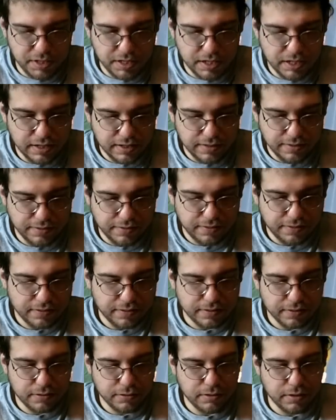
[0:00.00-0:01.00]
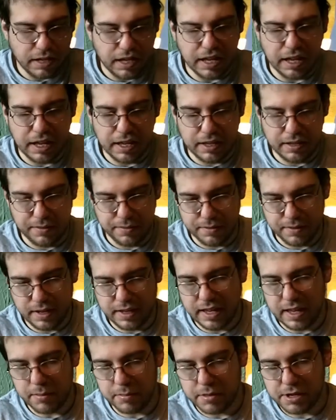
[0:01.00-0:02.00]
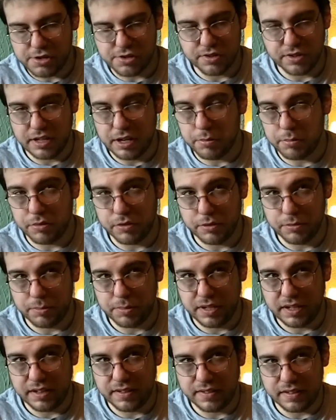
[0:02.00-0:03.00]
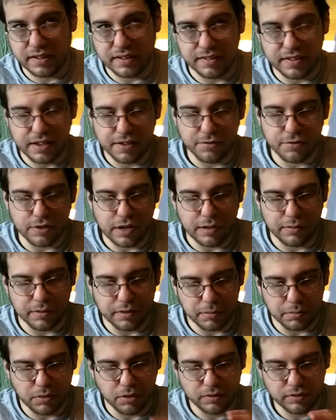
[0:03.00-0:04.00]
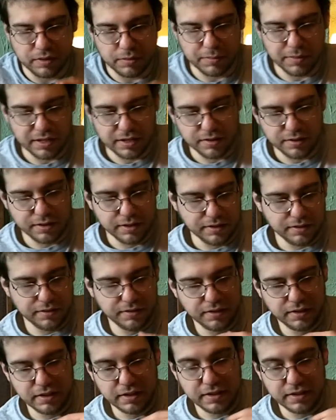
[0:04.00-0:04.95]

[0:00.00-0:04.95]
because I can't measure the output impedance on this thing. I've tried with a multimeter, and